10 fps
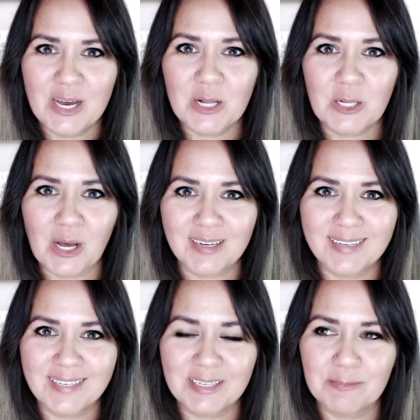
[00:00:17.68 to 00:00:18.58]

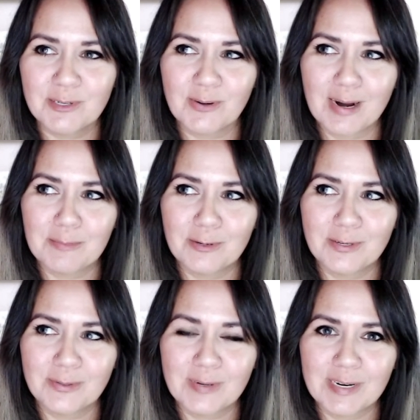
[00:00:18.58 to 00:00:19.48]
lost
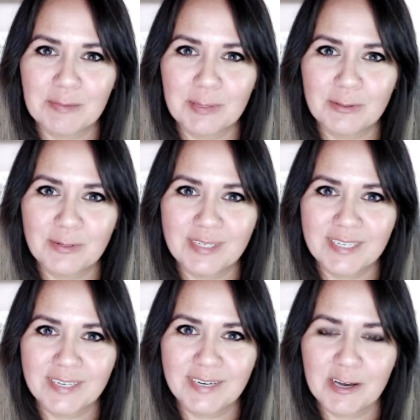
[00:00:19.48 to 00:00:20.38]
subscribers when I
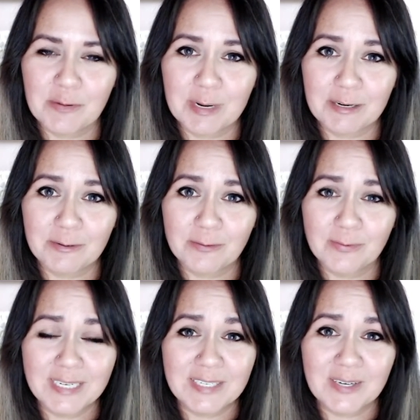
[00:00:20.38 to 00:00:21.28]
posted about
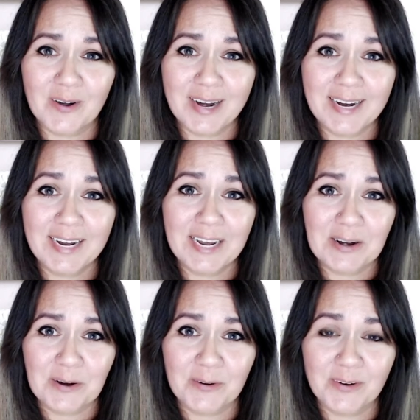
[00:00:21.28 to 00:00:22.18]
restarting
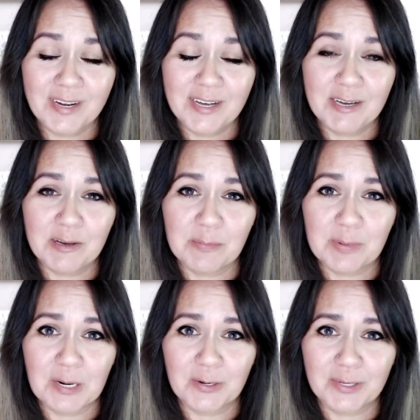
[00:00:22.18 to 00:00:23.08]
keto.
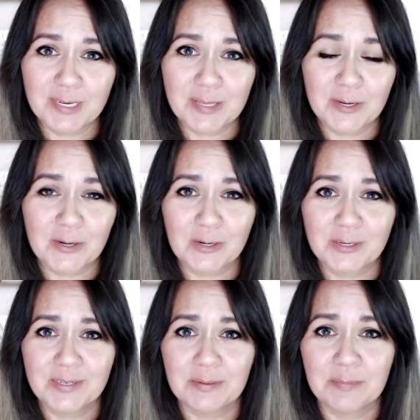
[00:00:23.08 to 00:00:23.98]
Apparently there are
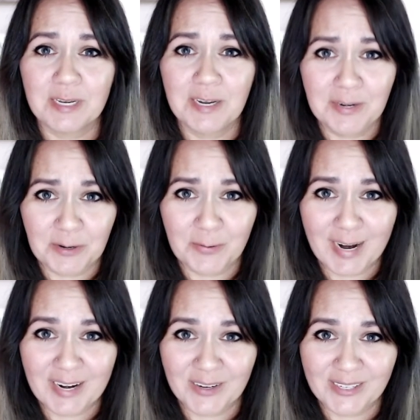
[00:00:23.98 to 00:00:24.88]
some keto
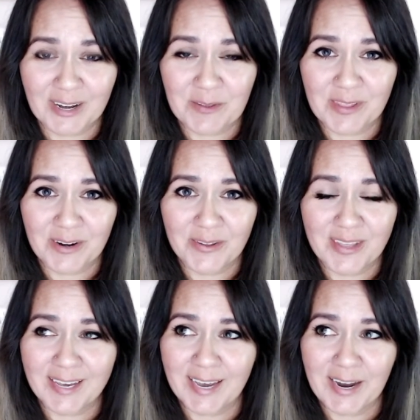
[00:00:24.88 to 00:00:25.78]
haters out there
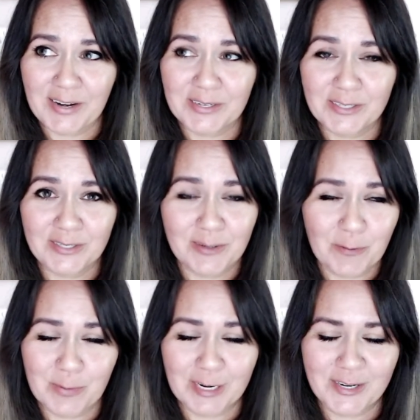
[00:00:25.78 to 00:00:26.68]
that hate it so
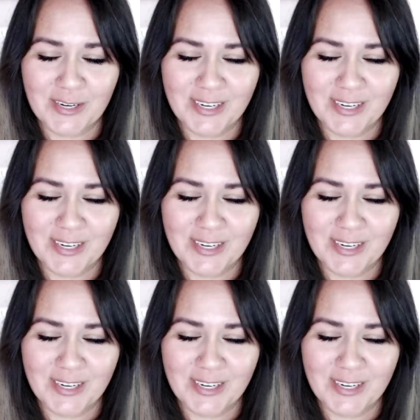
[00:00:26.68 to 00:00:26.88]
much